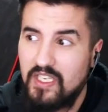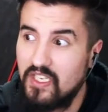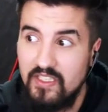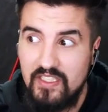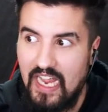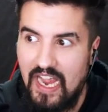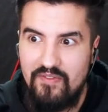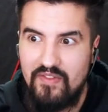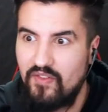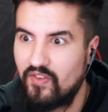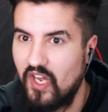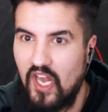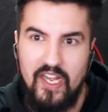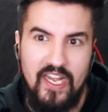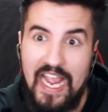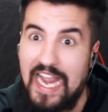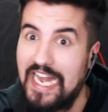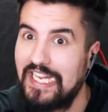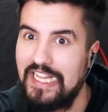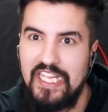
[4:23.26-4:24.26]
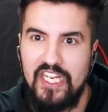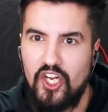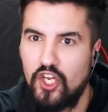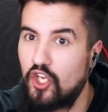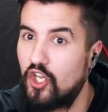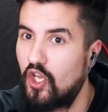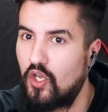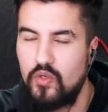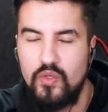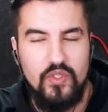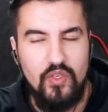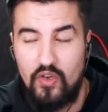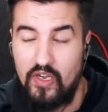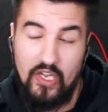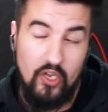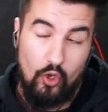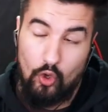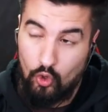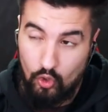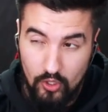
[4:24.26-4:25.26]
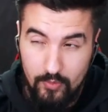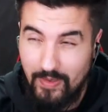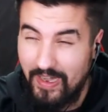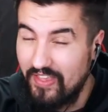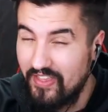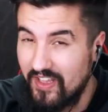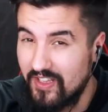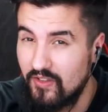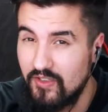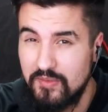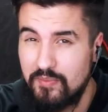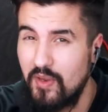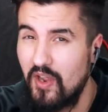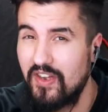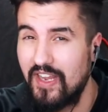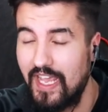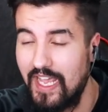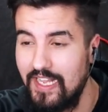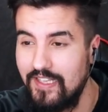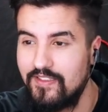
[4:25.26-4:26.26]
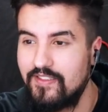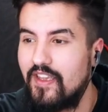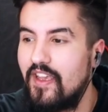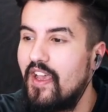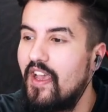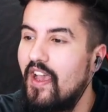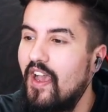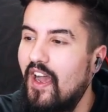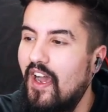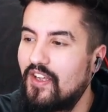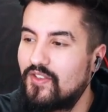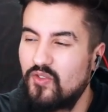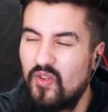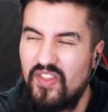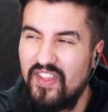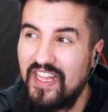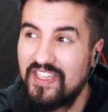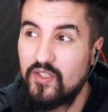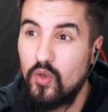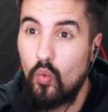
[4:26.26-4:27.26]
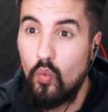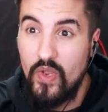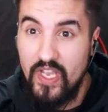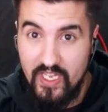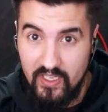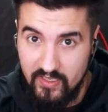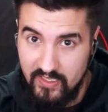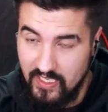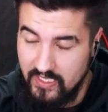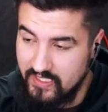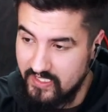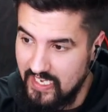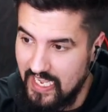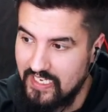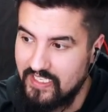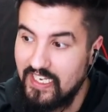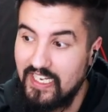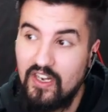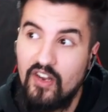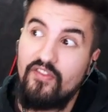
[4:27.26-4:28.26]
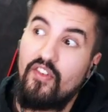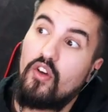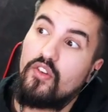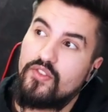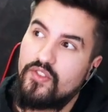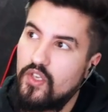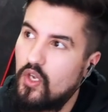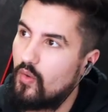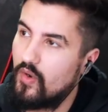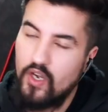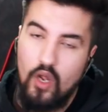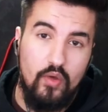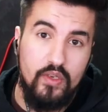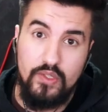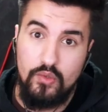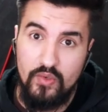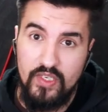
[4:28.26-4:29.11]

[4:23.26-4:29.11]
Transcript: it doesn't. I've never gotten anything close or heard about anything close beyond 8. So I think that's a weekly set. And it always